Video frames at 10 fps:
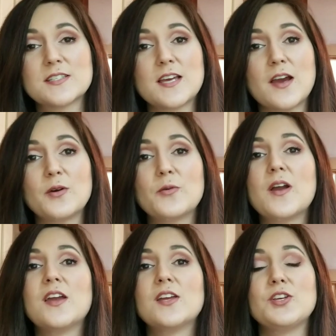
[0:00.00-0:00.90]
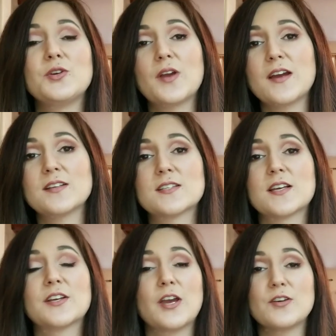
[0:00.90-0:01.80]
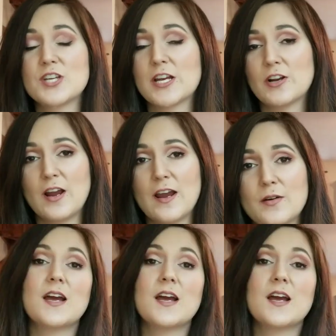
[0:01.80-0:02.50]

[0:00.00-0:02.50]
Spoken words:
So you guys, go check her out.